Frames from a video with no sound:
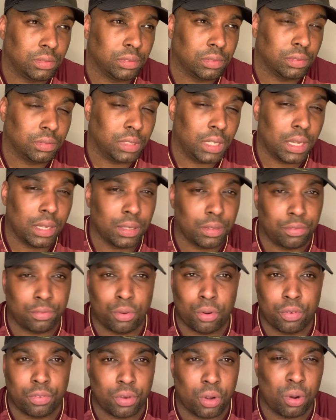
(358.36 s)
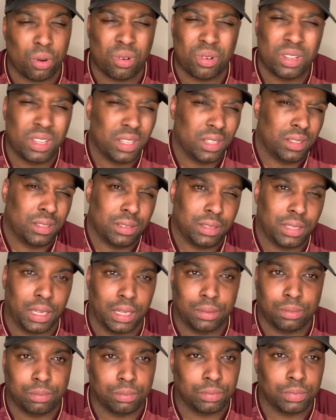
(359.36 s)
Yeah, fourth goal. Yeah,
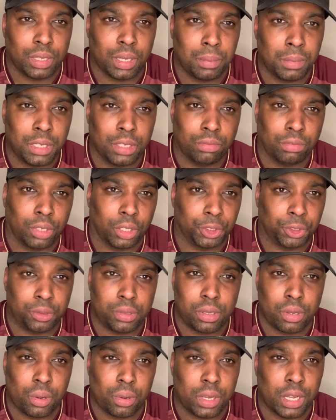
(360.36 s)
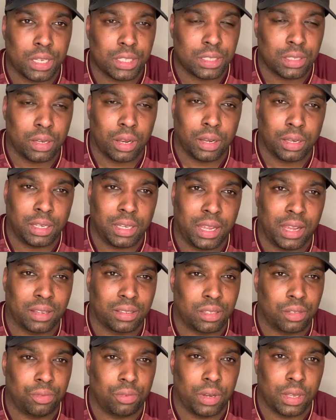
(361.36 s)
I mean, Rodrigo gets in on the act,
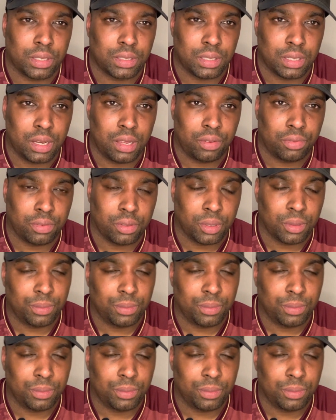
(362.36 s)
deflected effort.